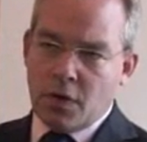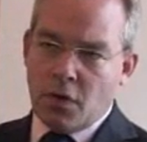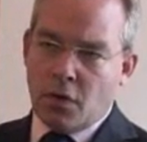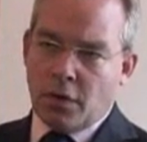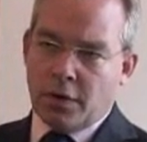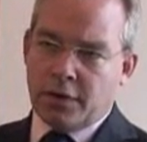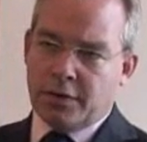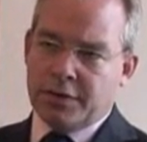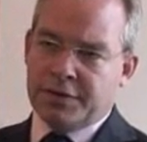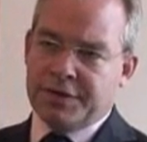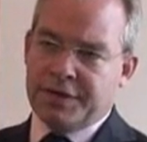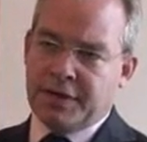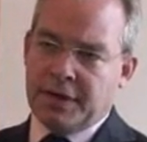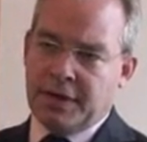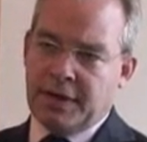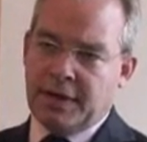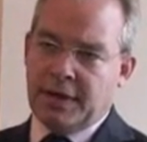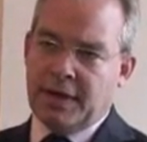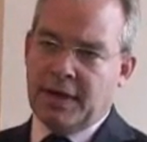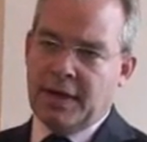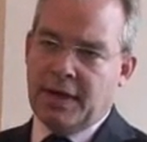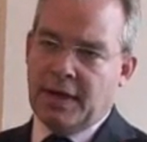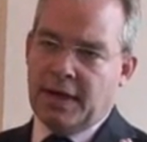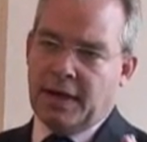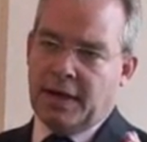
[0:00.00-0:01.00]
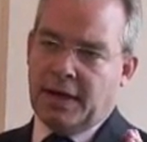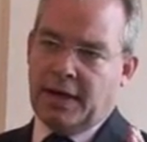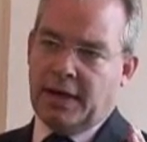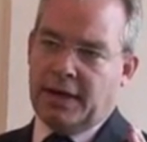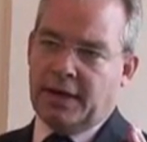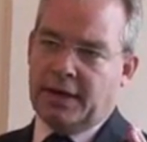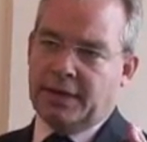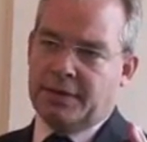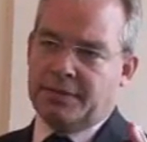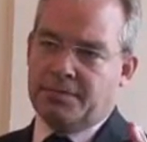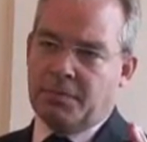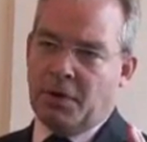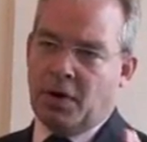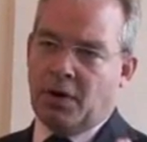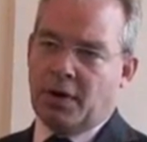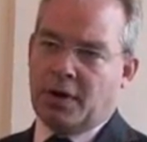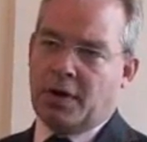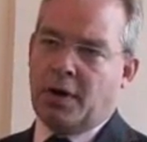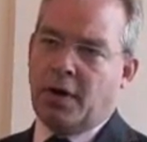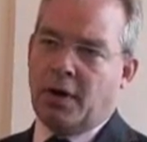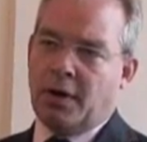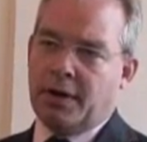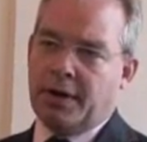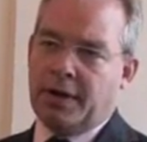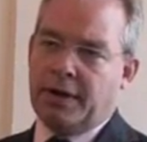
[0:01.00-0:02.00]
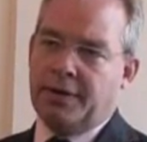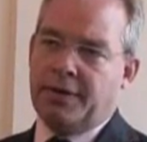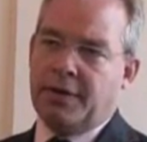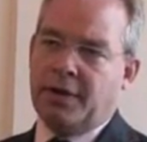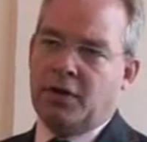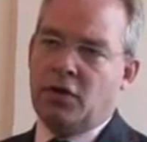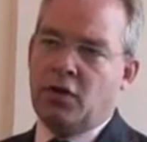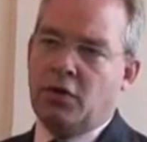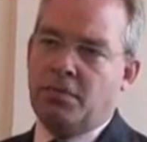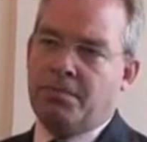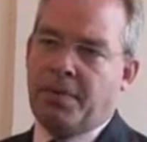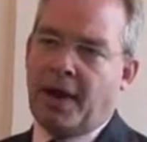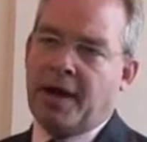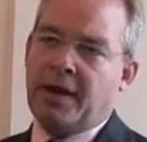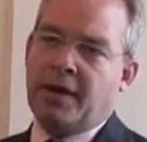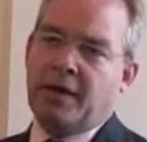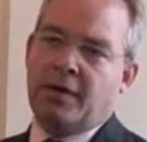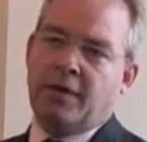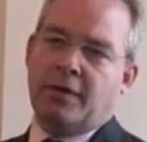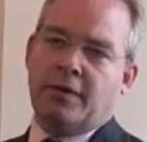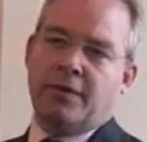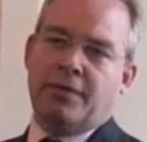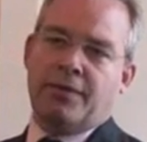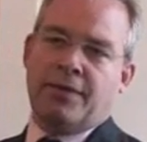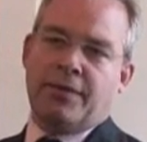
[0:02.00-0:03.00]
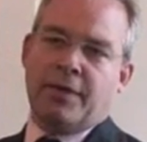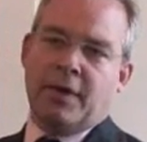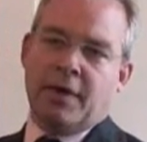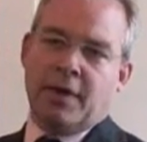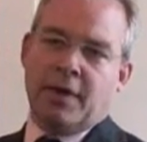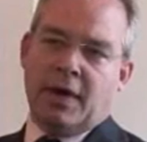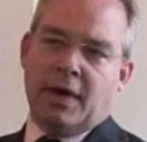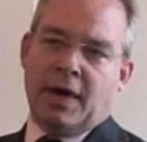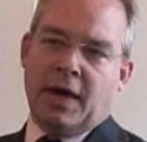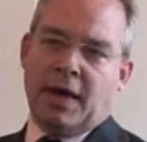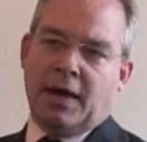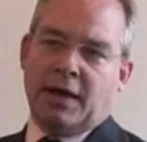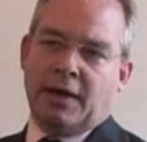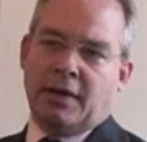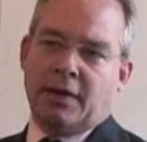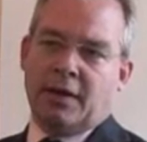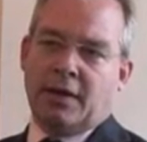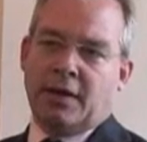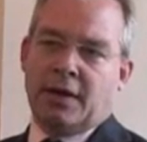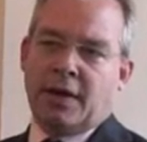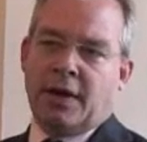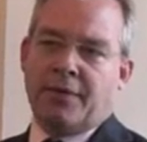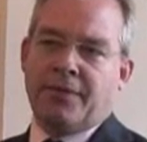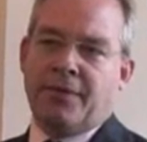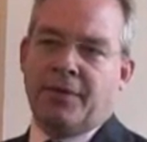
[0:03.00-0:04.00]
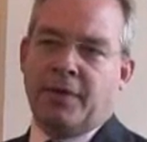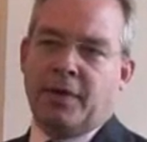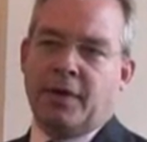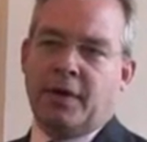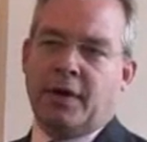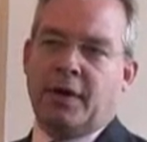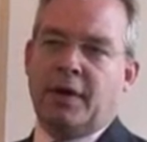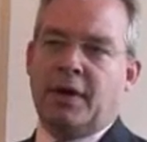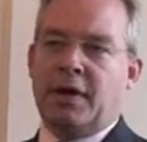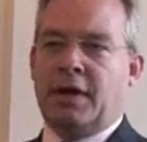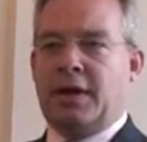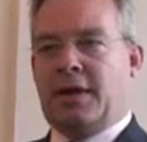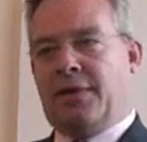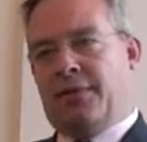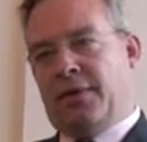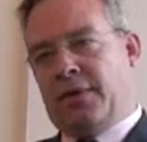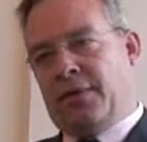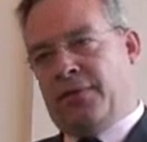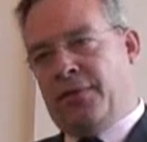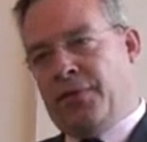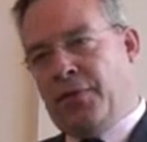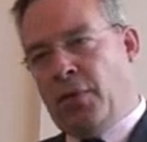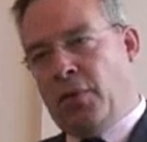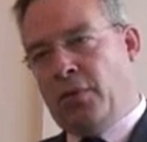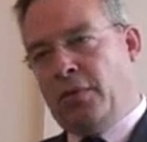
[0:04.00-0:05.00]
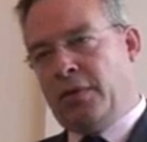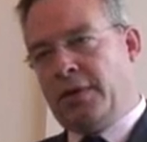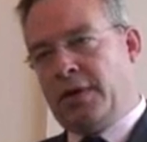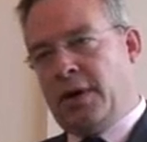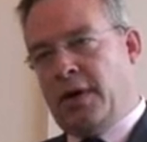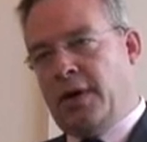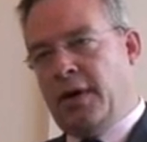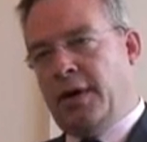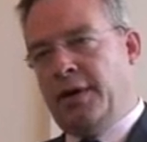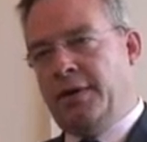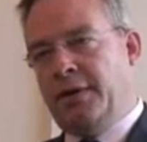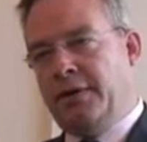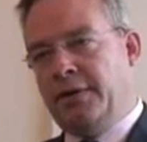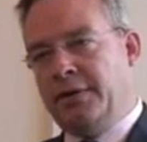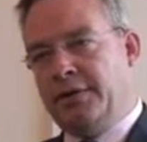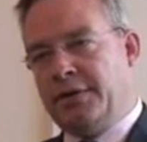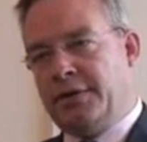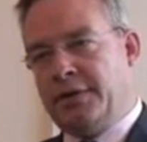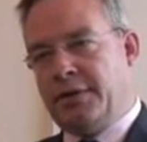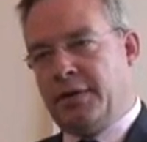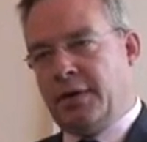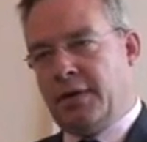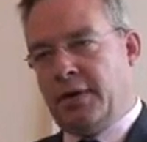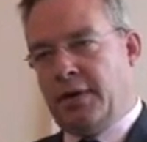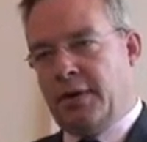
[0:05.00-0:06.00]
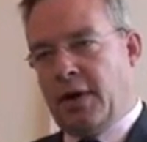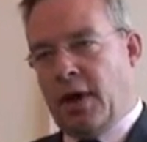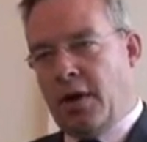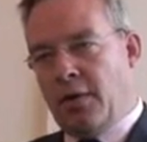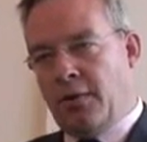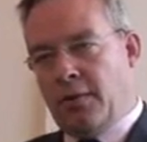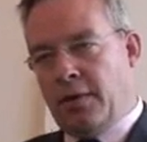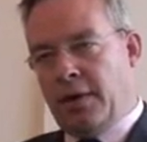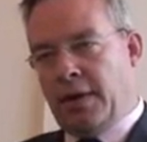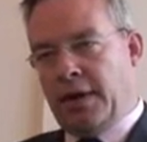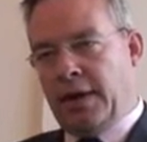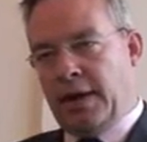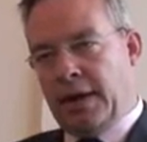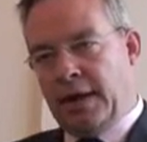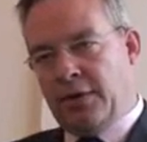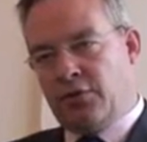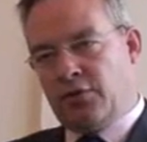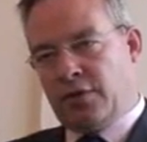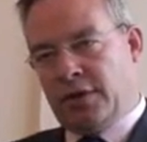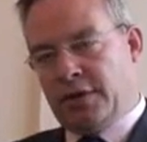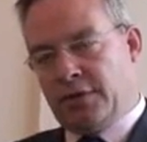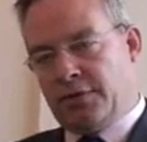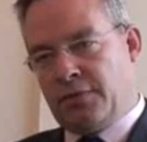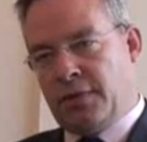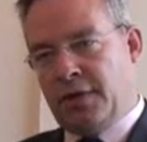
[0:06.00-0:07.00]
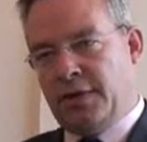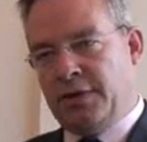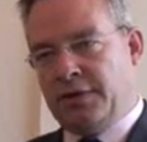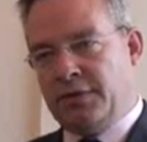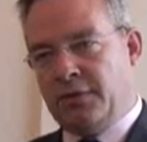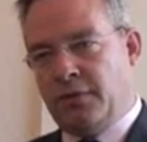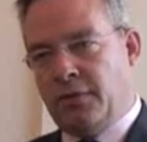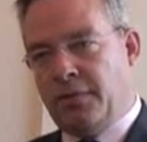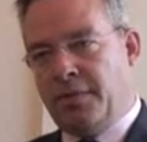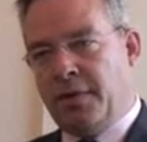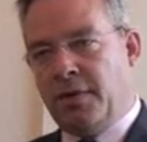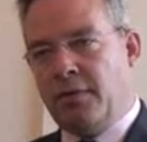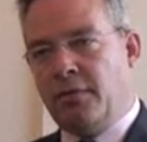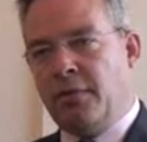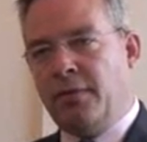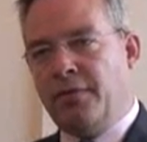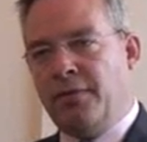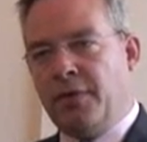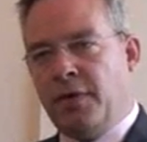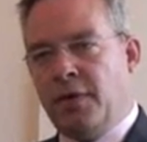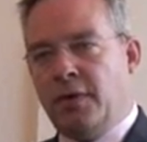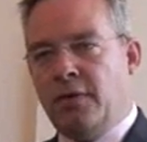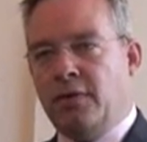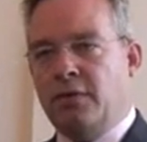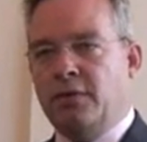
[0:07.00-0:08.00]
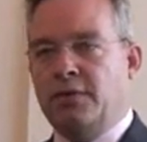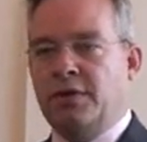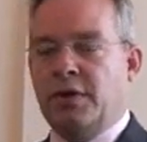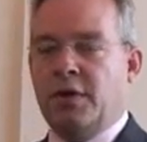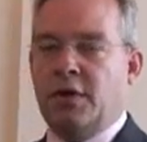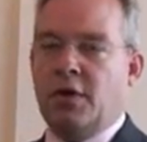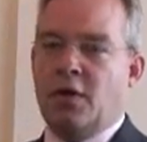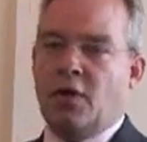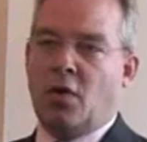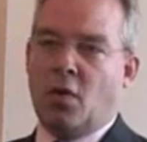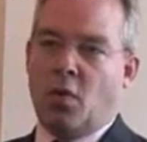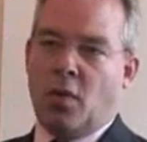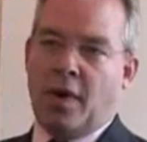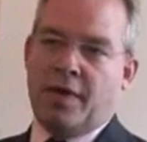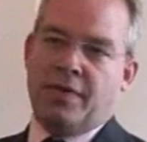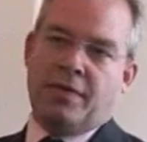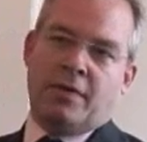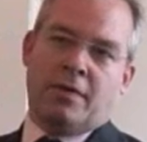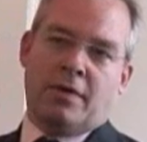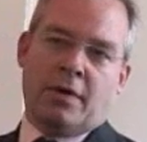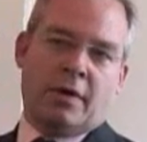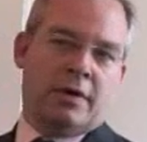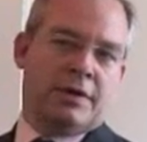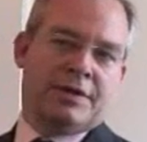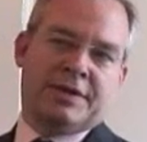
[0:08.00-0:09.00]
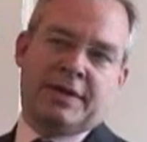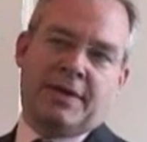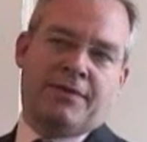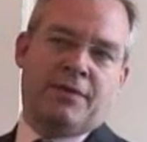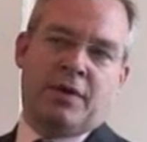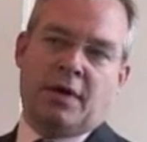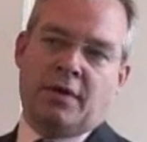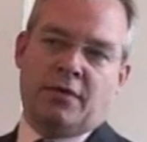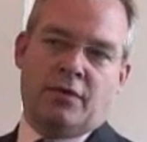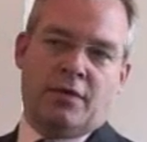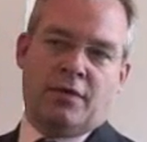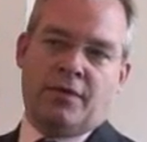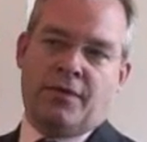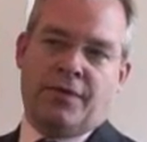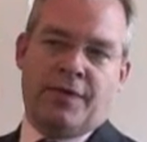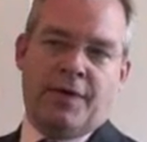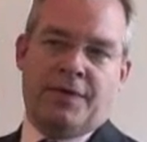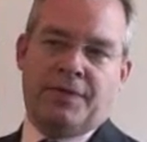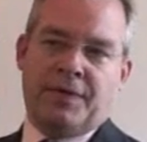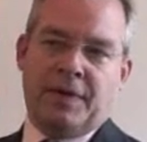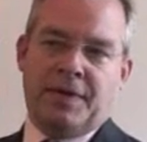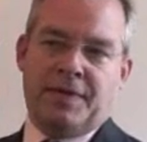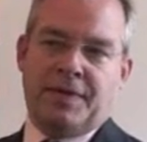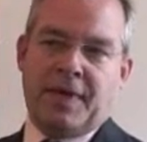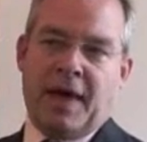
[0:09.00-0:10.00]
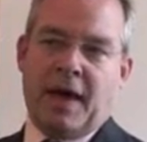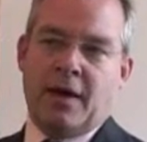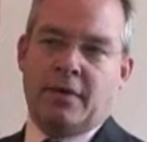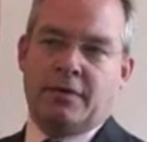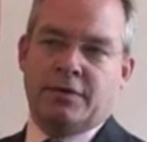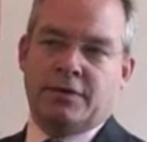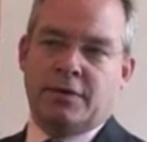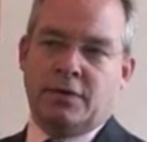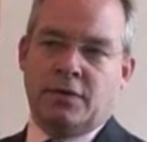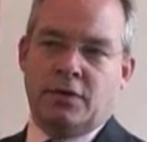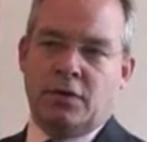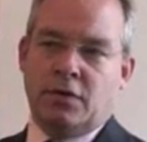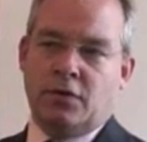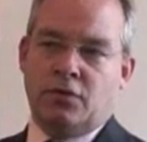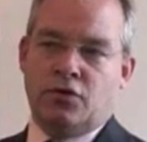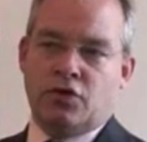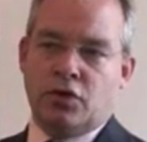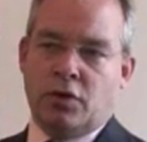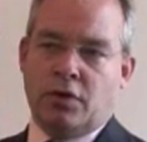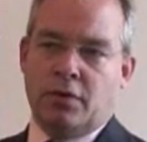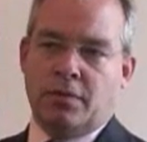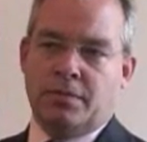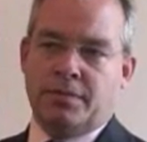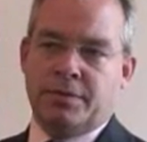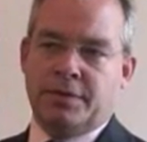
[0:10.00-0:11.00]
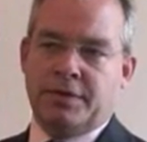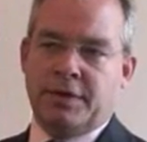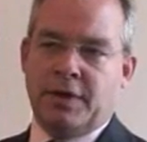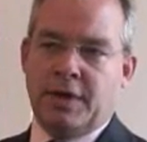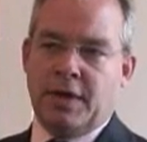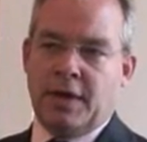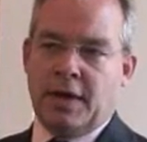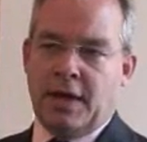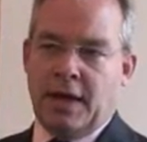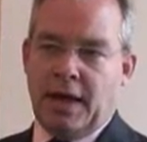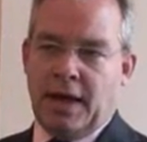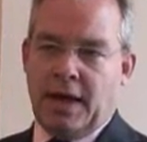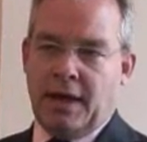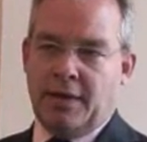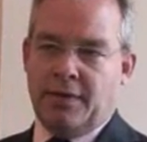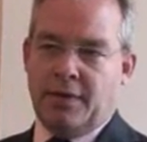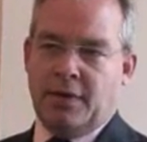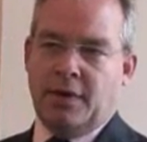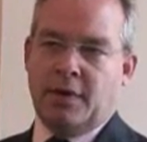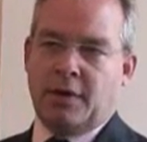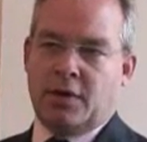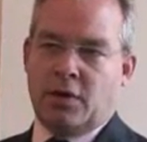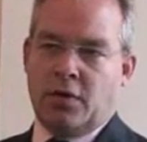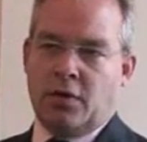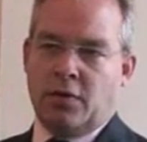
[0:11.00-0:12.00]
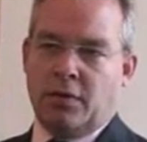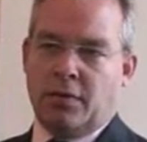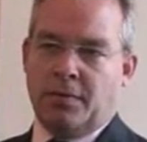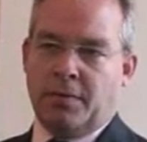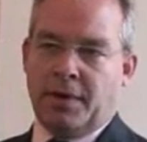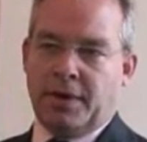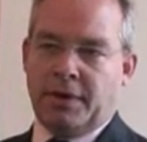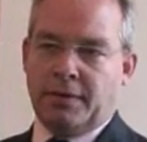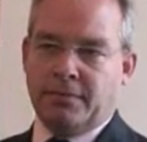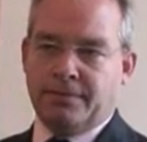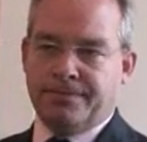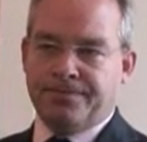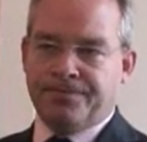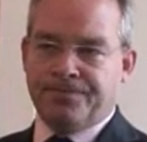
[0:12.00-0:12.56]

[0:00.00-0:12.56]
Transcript: What you see is Mark Carney, the new Bank of England governor, giving forward guidance that only interest rates will be reviewed when there are 750,000 new jobs in the economy.